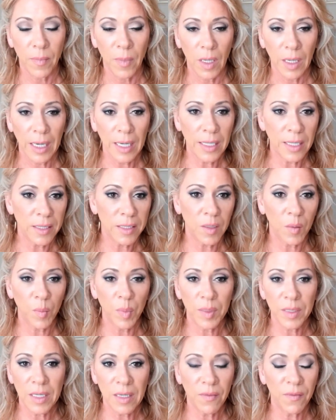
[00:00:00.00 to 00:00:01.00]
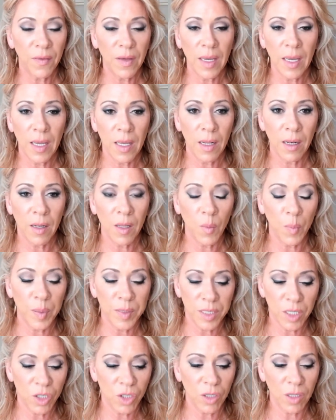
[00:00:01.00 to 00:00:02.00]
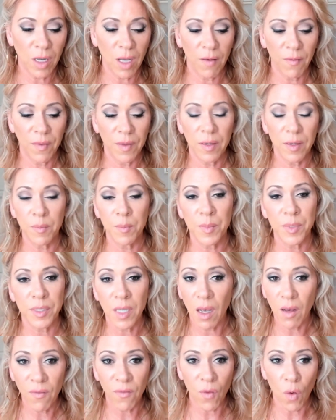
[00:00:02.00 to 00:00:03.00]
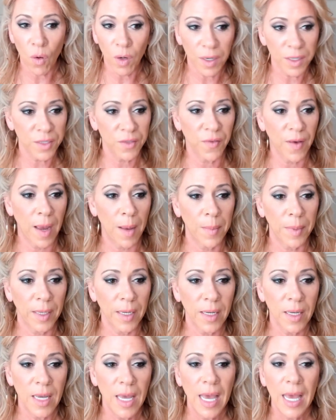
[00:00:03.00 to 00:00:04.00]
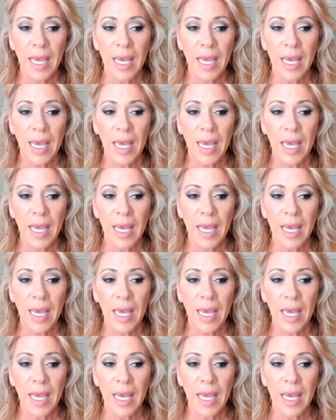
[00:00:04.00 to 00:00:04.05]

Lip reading: He doesn't believe in the position of himself or his family.